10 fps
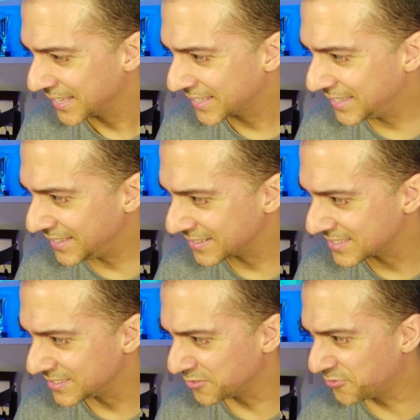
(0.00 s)
king
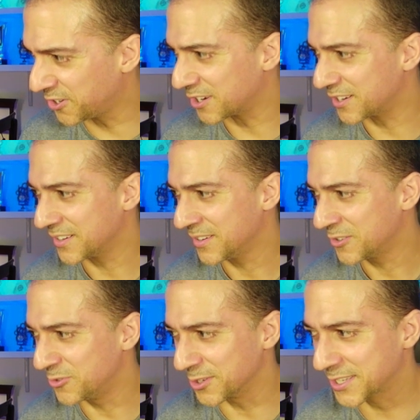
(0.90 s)
c4,
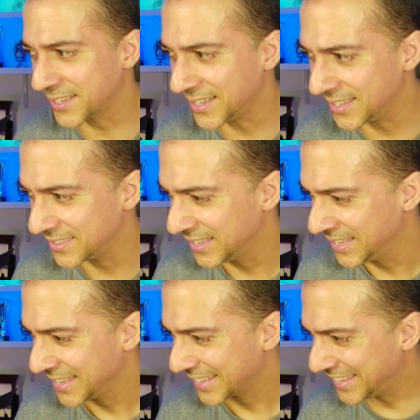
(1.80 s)
rook again,
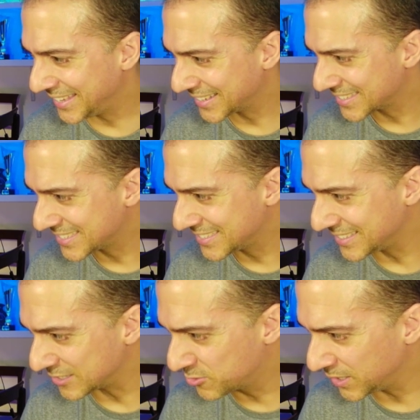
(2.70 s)
king
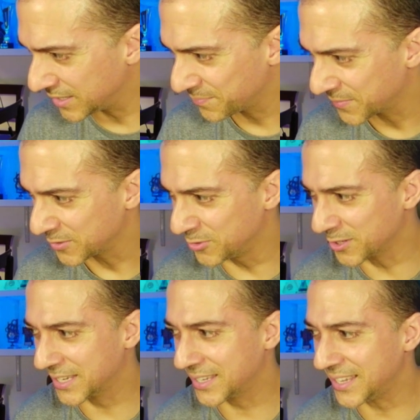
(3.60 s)
c3,
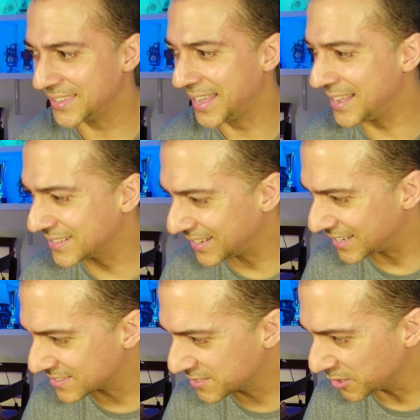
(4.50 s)
rook again, and
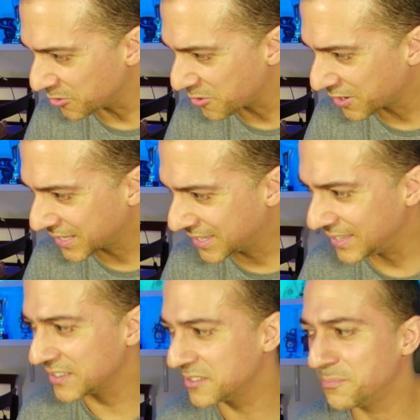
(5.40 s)
let's go,
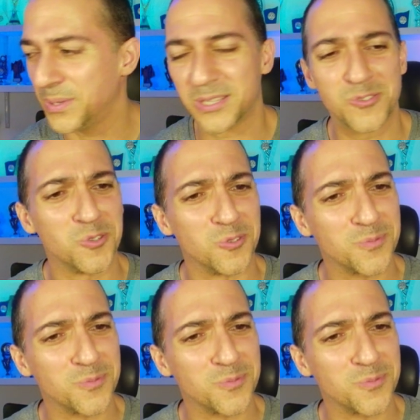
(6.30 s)
king b2.